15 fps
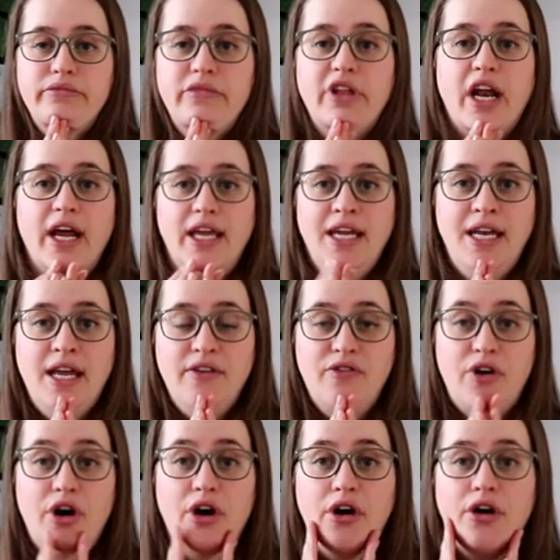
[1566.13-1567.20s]
I can knit
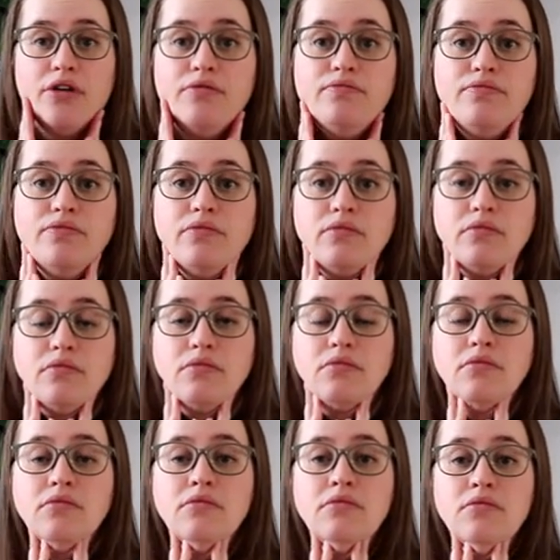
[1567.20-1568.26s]
for her,
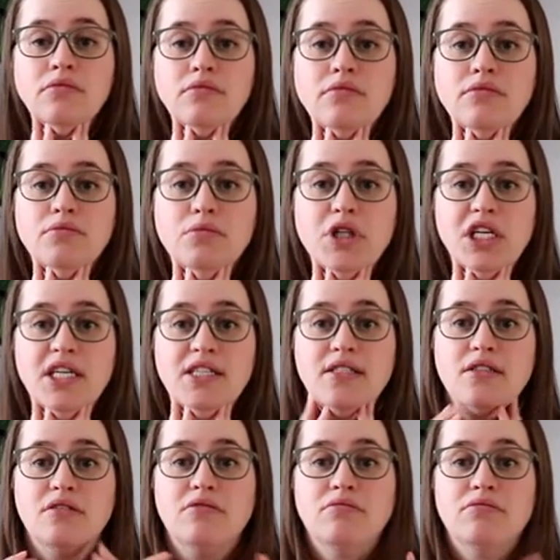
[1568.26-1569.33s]

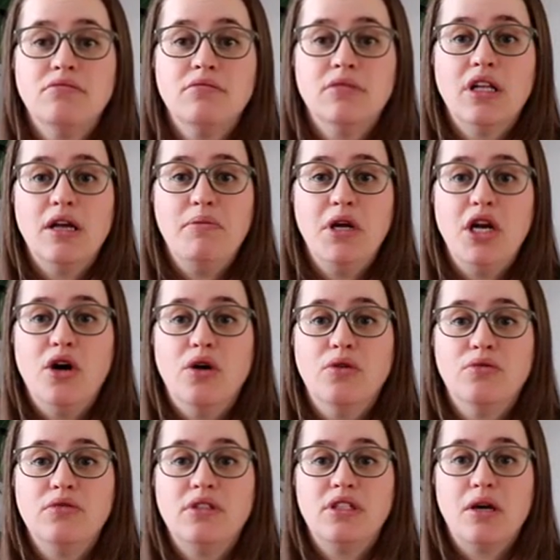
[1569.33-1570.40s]
please let me
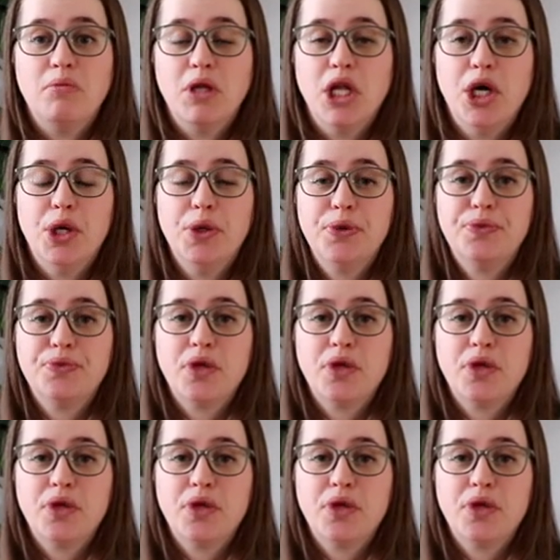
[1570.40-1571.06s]
know down below.